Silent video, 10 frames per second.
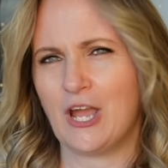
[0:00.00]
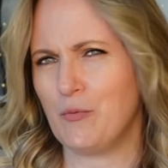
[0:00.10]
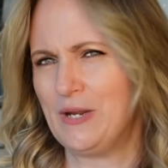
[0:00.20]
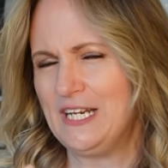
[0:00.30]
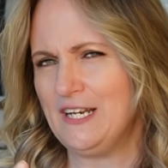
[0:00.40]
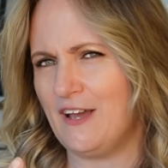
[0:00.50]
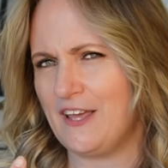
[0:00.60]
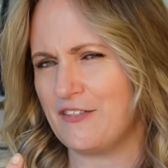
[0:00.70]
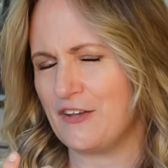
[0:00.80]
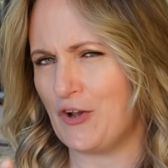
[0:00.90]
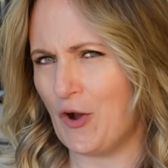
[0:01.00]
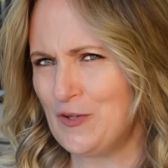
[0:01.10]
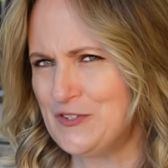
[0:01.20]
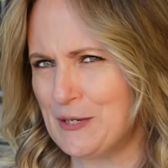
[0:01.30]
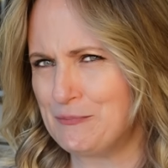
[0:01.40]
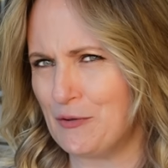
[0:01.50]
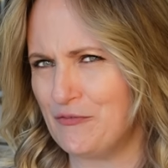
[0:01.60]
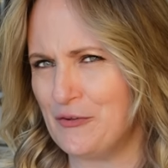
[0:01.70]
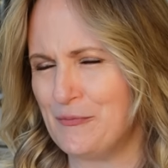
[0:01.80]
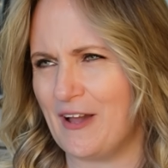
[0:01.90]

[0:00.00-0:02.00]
I really like the concept of them.